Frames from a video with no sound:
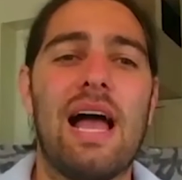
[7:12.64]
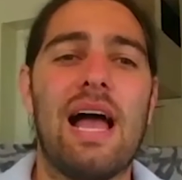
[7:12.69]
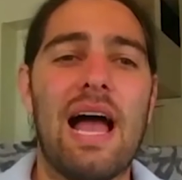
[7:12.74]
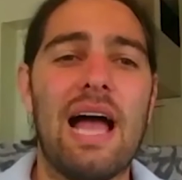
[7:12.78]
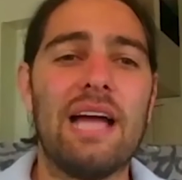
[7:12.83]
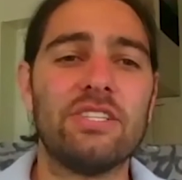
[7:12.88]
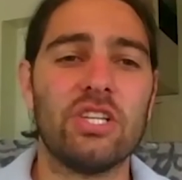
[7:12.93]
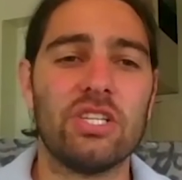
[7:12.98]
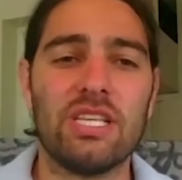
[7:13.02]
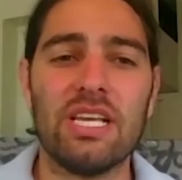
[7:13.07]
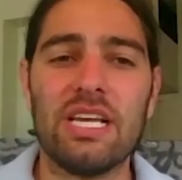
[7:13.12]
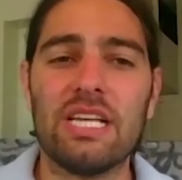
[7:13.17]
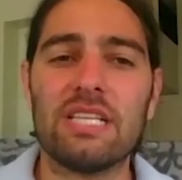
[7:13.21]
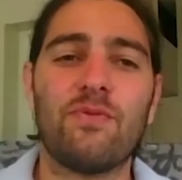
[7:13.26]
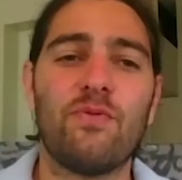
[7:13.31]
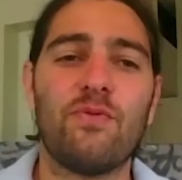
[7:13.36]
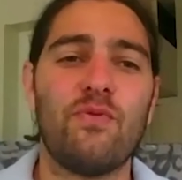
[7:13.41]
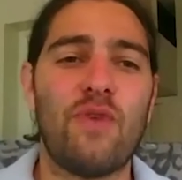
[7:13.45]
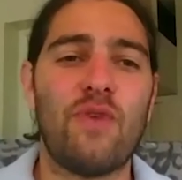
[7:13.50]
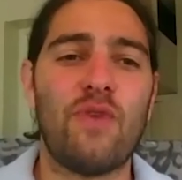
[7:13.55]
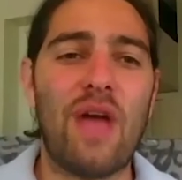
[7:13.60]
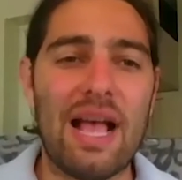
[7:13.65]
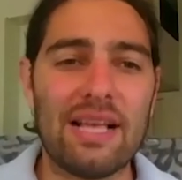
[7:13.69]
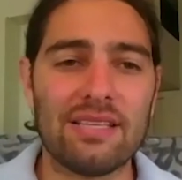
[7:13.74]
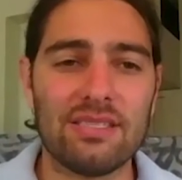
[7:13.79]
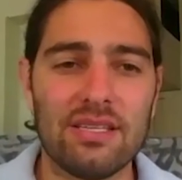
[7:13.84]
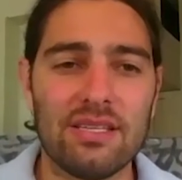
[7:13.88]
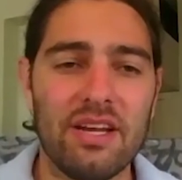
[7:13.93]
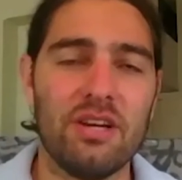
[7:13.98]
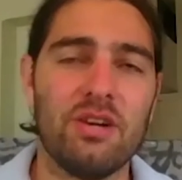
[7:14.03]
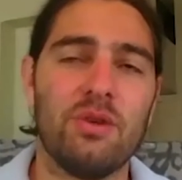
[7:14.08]
I just think it's
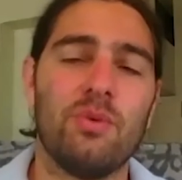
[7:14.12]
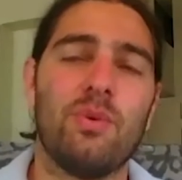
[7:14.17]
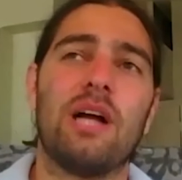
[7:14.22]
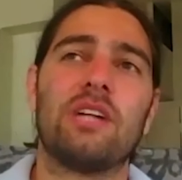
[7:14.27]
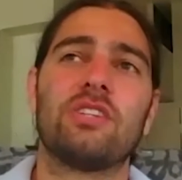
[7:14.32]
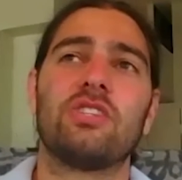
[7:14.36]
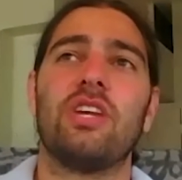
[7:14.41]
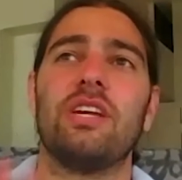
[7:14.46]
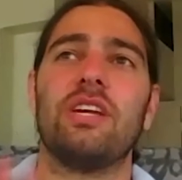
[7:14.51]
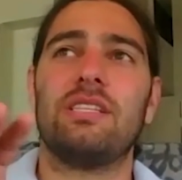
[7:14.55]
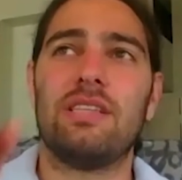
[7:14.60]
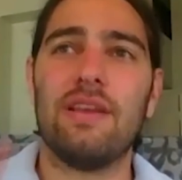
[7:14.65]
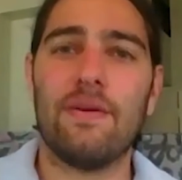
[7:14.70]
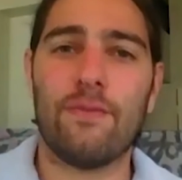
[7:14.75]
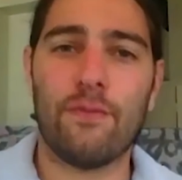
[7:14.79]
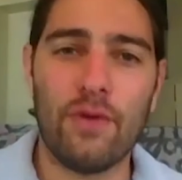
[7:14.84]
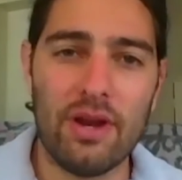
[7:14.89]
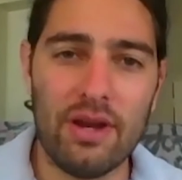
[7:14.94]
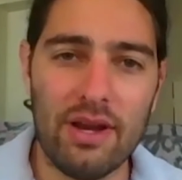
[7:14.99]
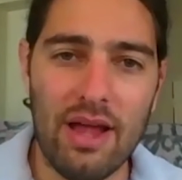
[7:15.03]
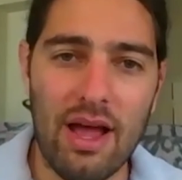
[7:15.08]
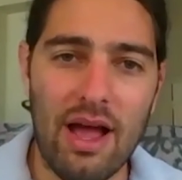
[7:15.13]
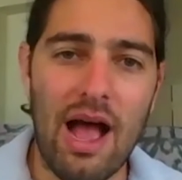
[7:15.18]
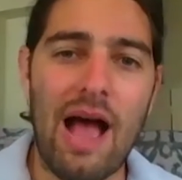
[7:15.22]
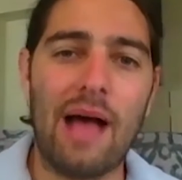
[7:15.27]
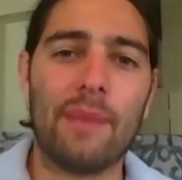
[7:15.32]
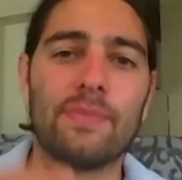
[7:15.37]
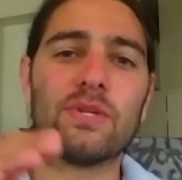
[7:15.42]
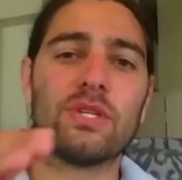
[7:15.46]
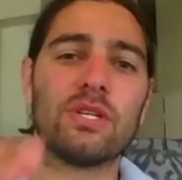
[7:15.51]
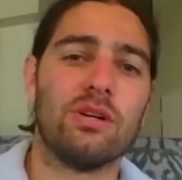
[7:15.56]
fascinating to watch like different
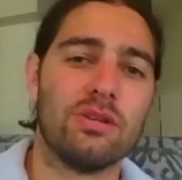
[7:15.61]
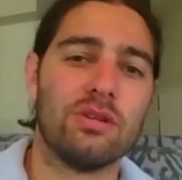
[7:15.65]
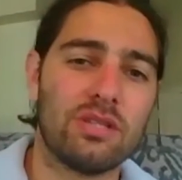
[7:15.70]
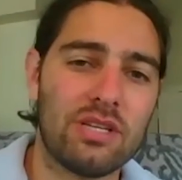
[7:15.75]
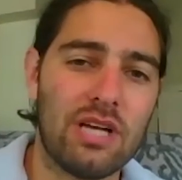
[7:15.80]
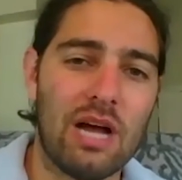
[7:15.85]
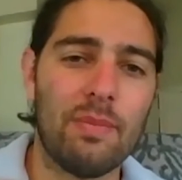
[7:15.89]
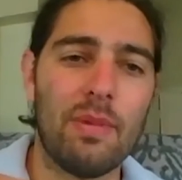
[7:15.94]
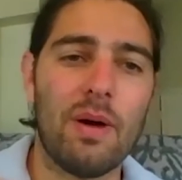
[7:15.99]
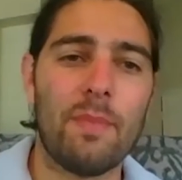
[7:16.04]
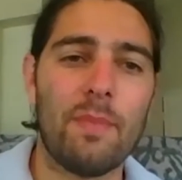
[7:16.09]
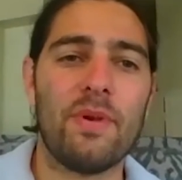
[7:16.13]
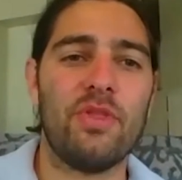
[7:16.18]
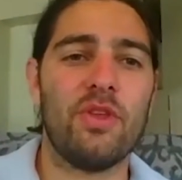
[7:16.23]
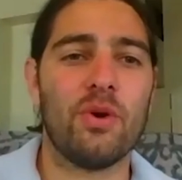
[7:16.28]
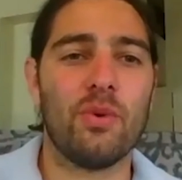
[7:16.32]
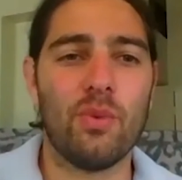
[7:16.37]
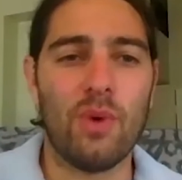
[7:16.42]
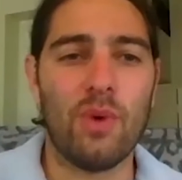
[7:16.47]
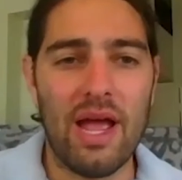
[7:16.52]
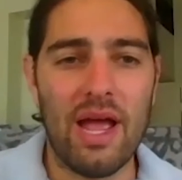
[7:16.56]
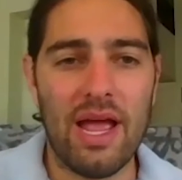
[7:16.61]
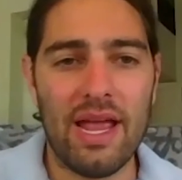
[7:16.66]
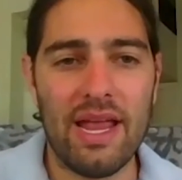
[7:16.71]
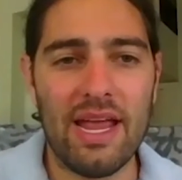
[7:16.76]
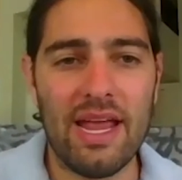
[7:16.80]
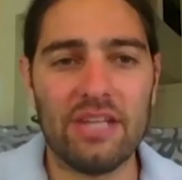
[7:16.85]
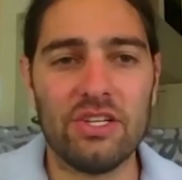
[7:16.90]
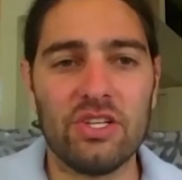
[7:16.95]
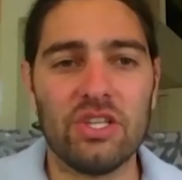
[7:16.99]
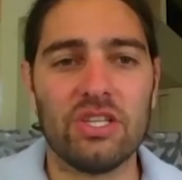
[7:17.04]
obstacles come up in their
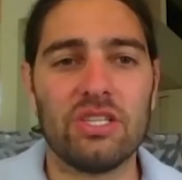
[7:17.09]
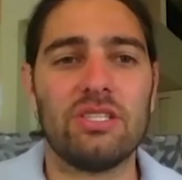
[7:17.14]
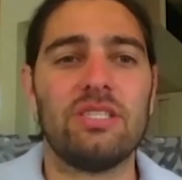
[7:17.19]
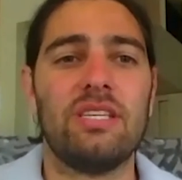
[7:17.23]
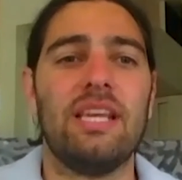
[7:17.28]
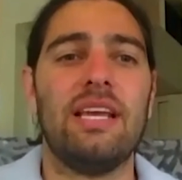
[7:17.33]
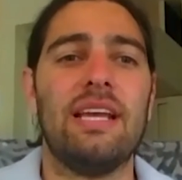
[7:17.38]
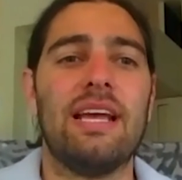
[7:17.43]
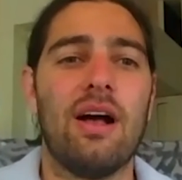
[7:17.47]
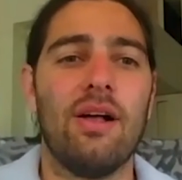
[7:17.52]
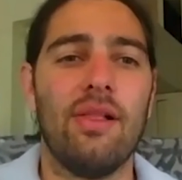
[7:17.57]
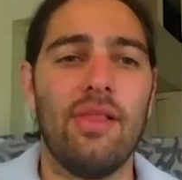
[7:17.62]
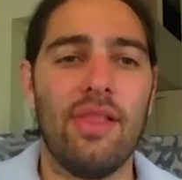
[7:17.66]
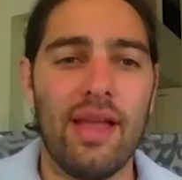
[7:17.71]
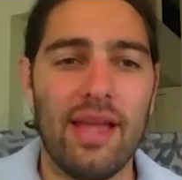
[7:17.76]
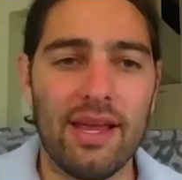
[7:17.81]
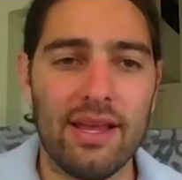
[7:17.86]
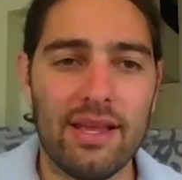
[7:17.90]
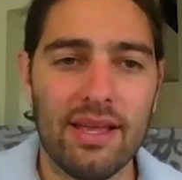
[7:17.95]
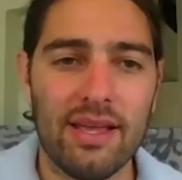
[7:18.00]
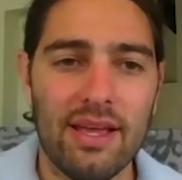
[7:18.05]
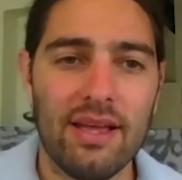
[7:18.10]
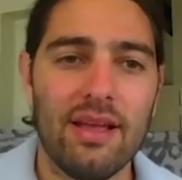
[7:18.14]
way and just seeing how like